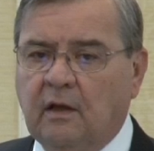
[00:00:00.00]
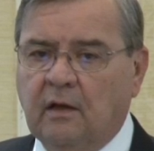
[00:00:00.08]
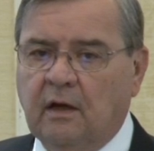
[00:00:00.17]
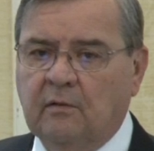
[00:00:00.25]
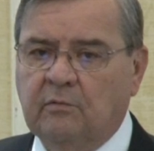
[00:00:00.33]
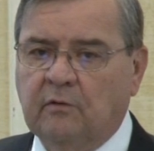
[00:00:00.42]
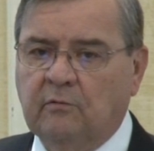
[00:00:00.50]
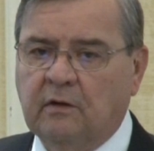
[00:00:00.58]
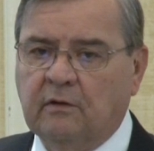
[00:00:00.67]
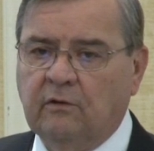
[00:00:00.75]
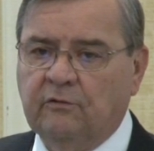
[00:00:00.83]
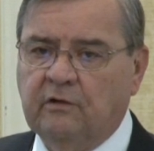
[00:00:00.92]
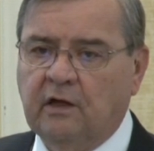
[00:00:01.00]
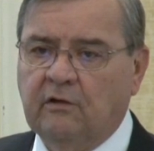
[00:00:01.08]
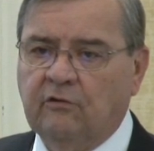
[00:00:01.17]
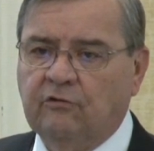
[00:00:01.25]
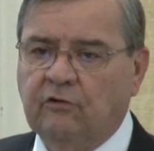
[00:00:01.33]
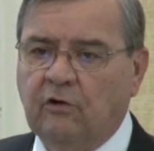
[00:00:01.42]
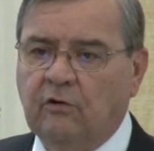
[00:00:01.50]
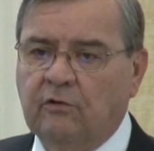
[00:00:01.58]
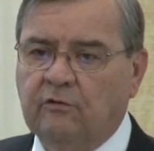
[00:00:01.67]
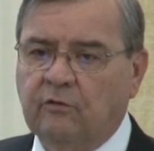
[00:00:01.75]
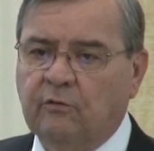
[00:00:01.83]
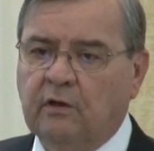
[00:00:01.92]
uh, but what those data show
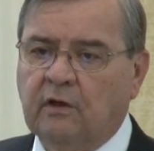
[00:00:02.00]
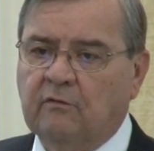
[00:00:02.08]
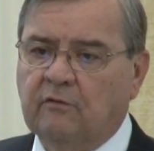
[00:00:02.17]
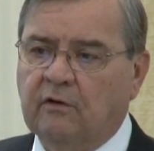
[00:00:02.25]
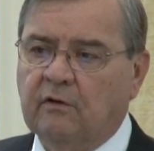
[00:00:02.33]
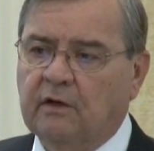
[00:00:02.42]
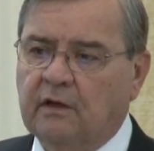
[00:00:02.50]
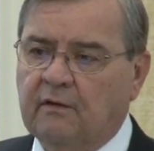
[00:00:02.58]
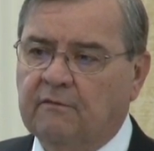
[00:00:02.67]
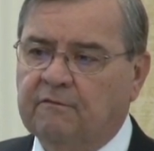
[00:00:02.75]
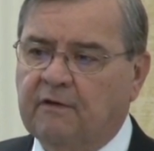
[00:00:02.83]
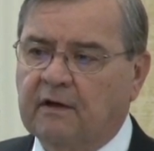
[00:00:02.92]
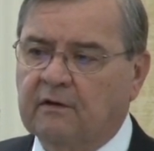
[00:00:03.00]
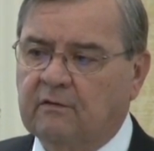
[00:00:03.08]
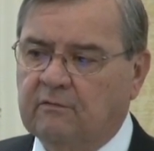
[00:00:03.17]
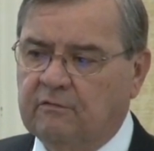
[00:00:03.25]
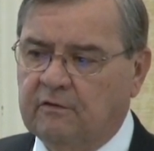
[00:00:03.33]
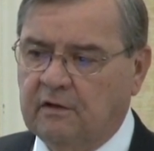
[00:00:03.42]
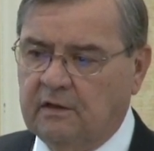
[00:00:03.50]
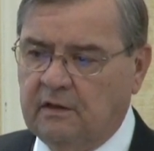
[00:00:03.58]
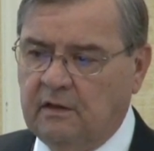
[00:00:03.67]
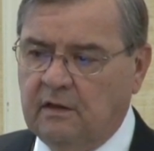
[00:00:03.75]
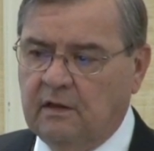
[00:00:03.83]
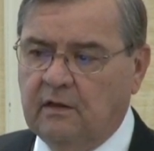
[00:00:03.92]
is that we can very effectively